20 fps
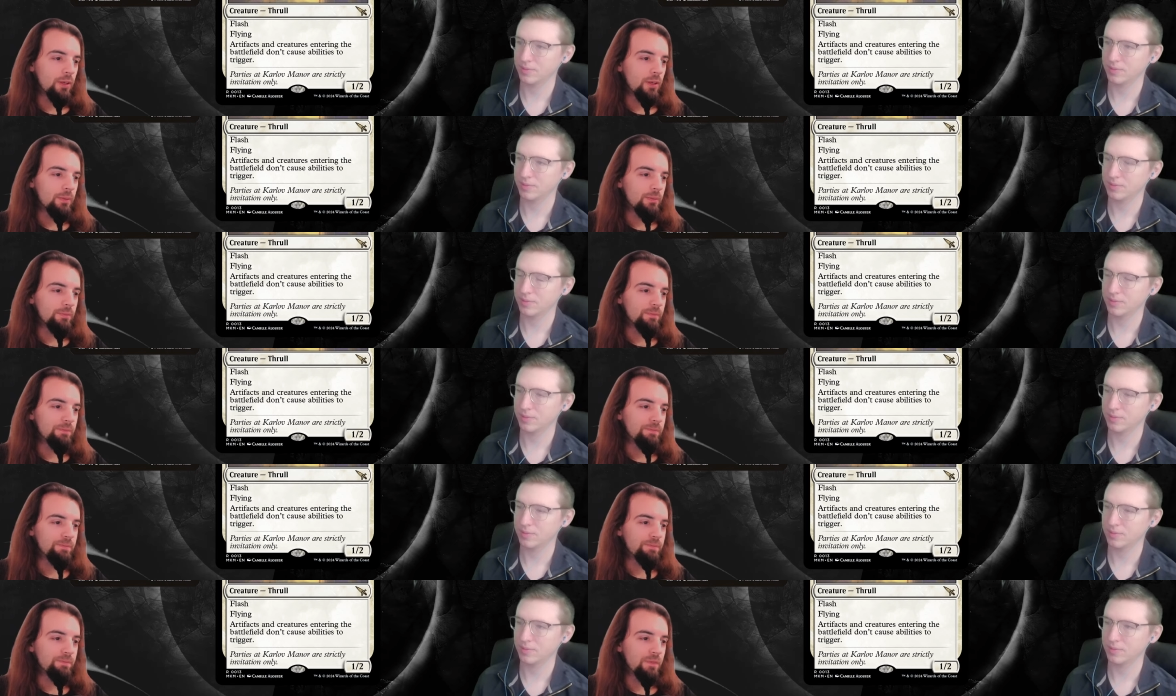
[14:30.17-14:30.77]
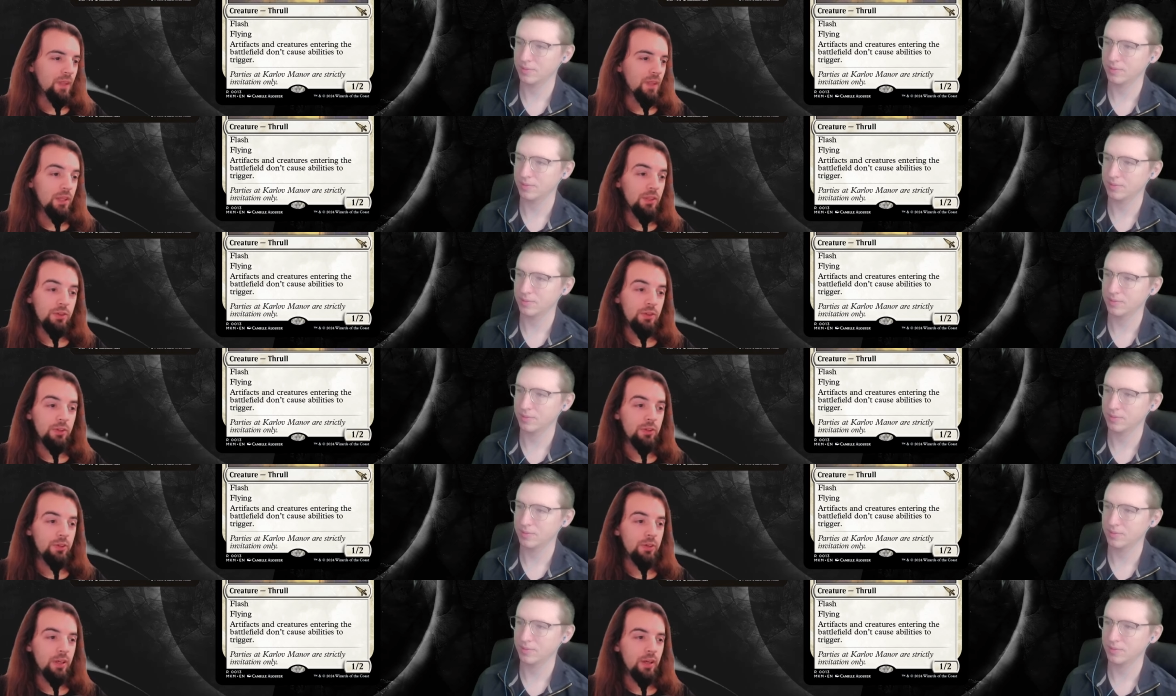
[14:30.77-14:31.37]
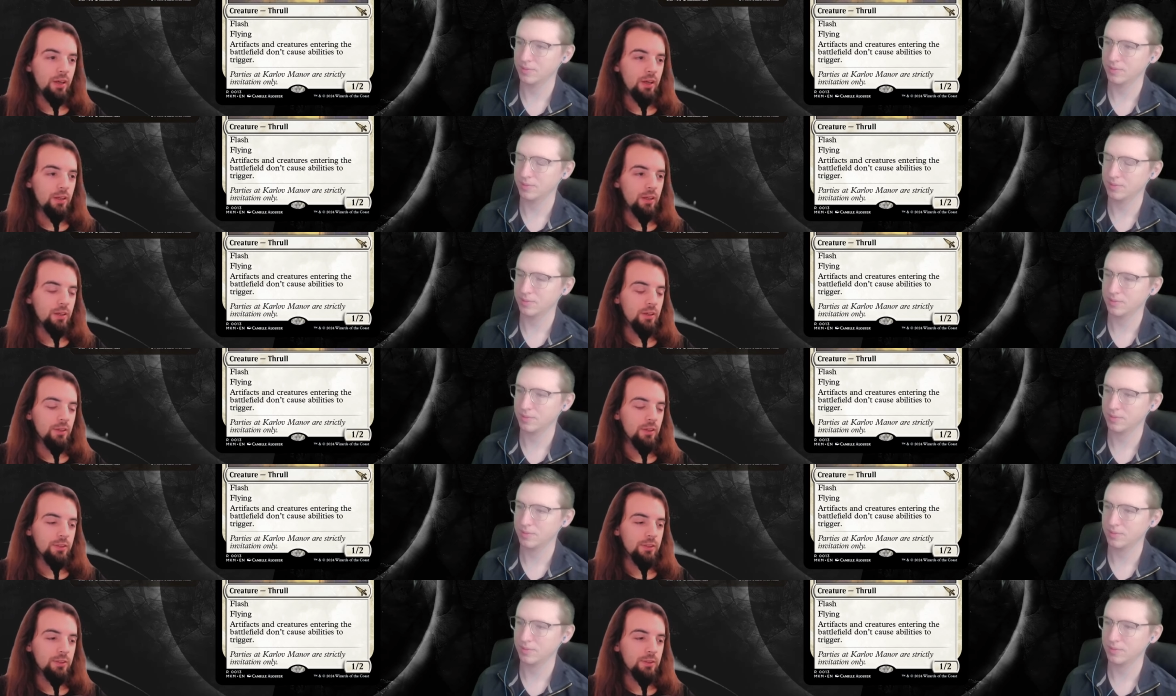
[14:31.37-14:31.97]
Speaker 1: um, and you, you gotta
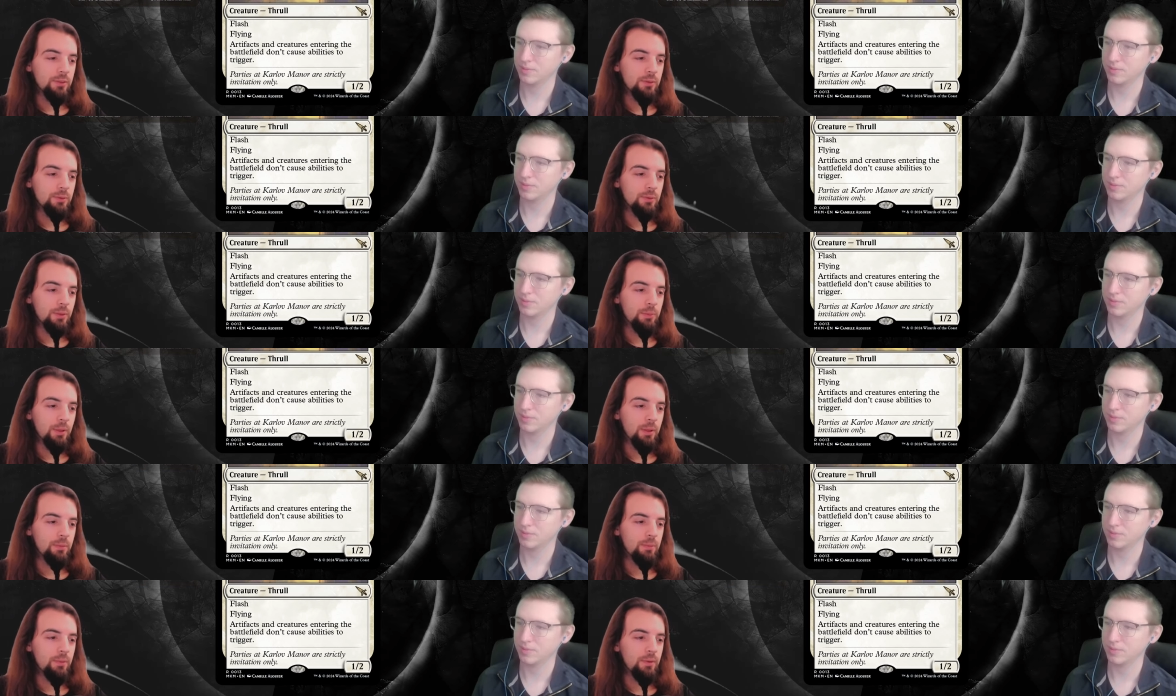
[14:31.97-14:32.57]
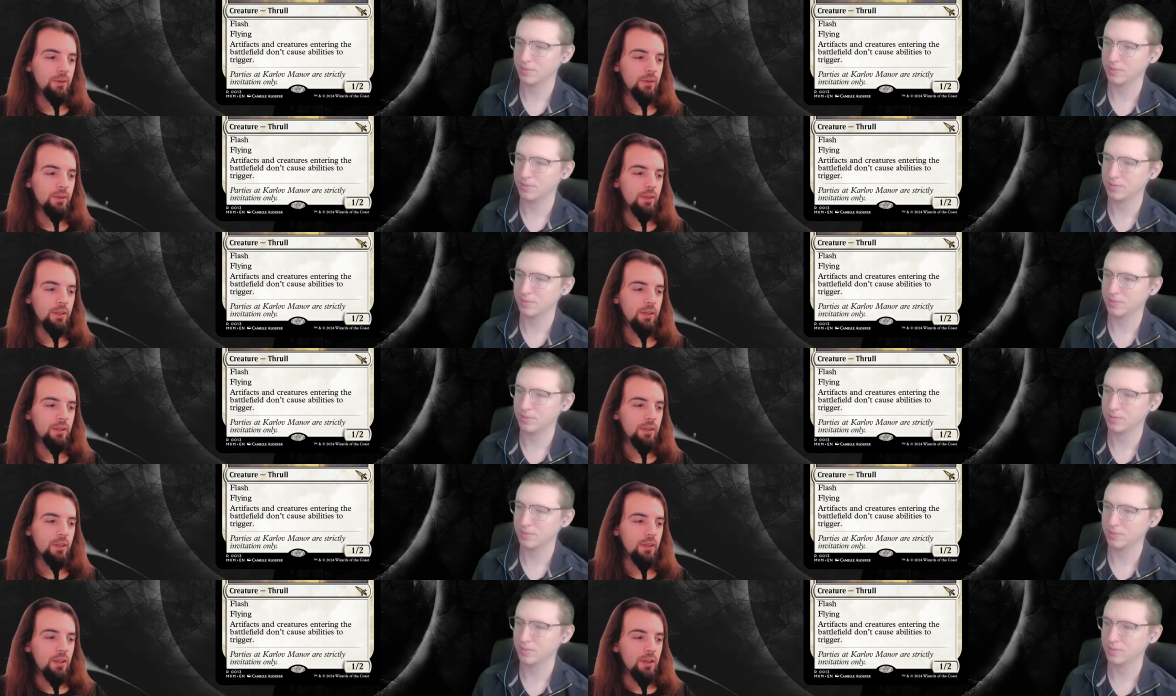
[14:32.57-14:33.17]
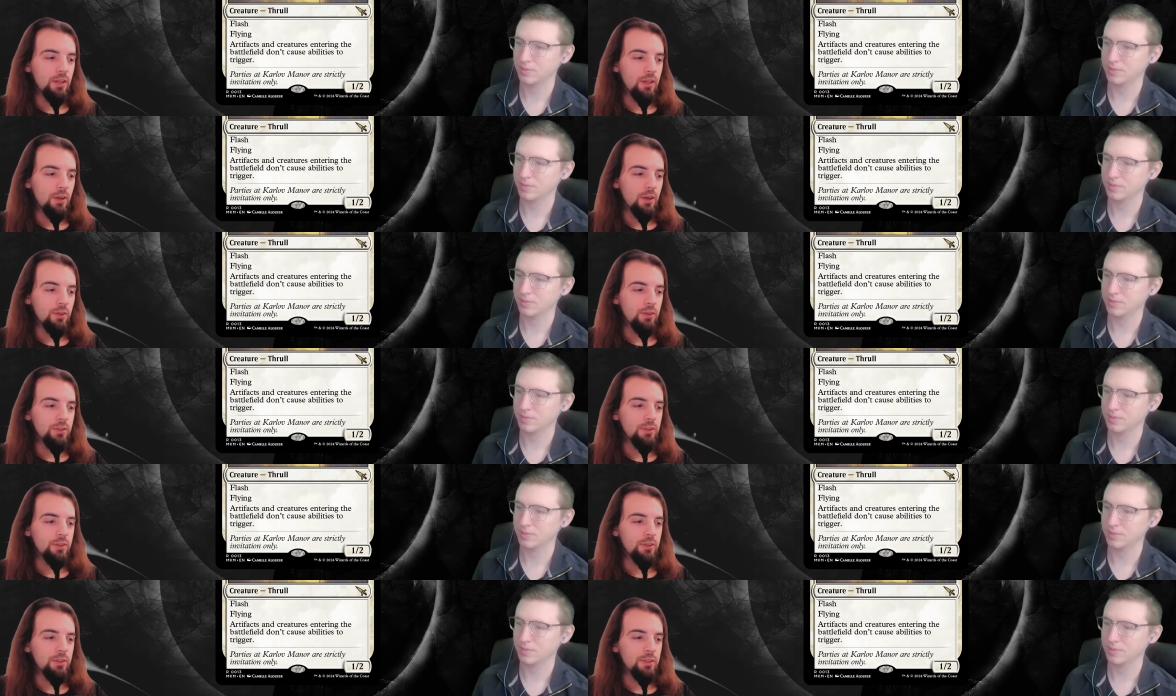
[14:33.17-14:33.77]
also remember that it
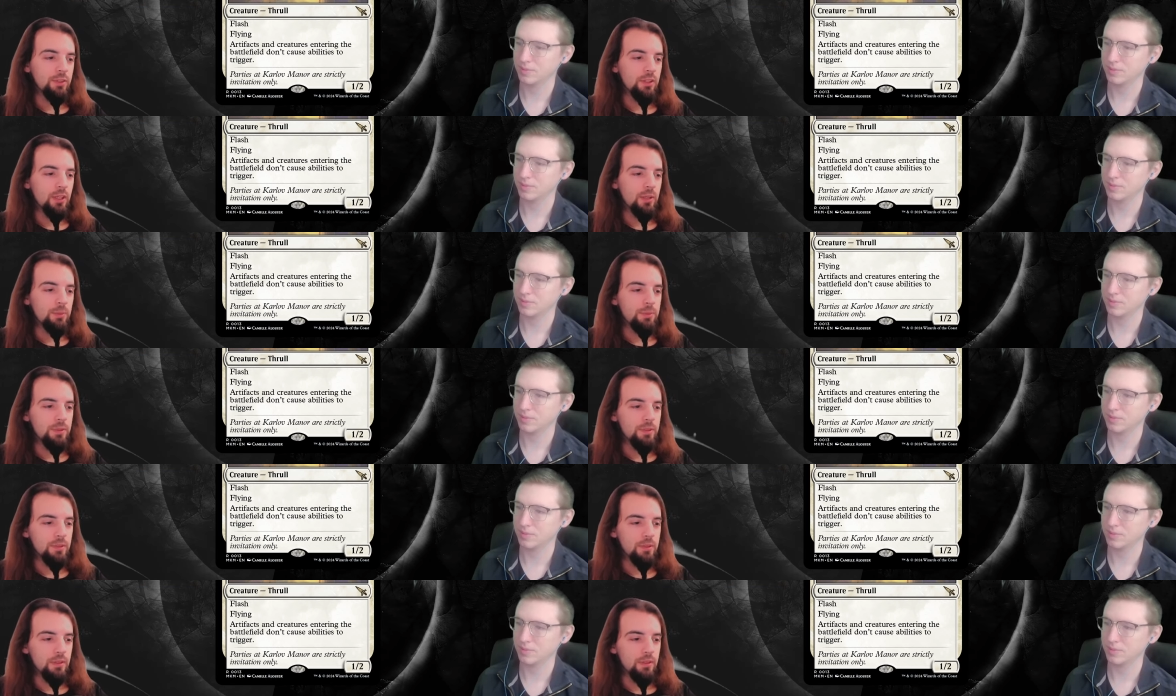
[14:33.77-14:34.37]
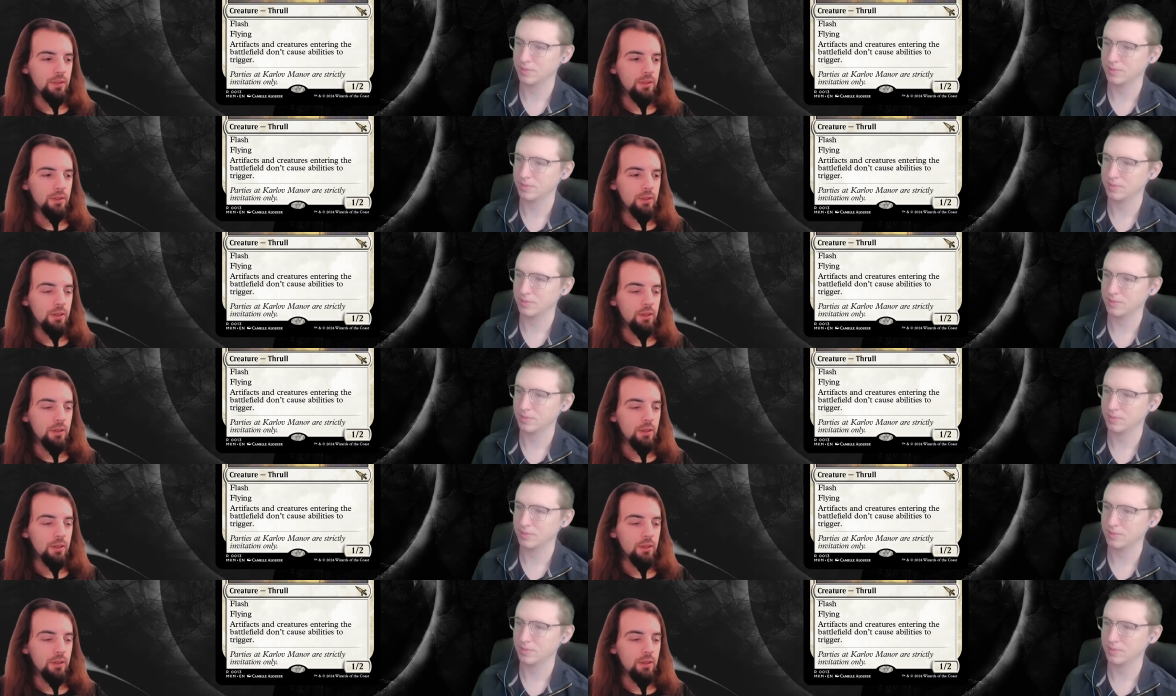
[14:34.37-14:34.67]
also stops uh,